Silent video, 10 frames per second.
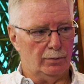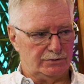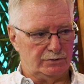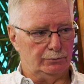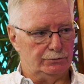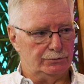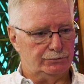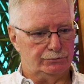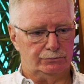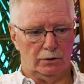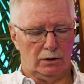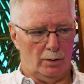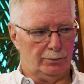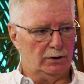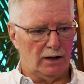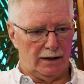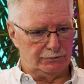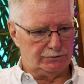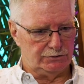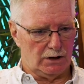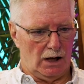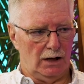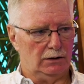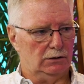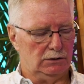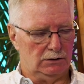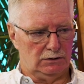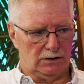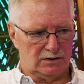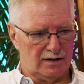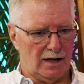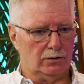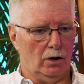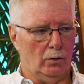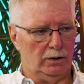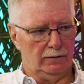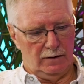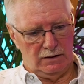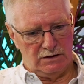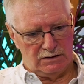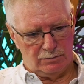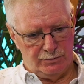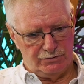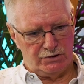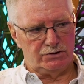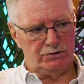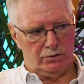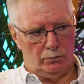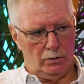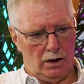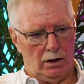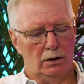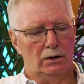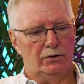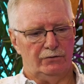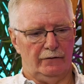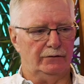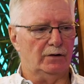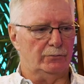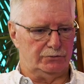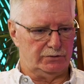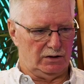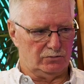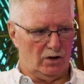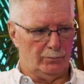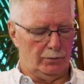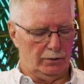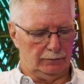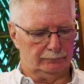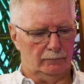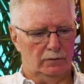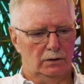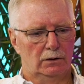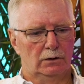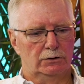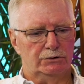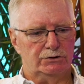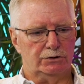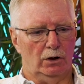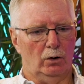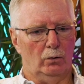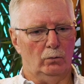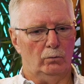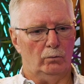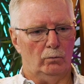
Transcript: combustibles, a couple of lighters he's got. He gets that going, and then he positions it well so that the dumpster takes off burning. So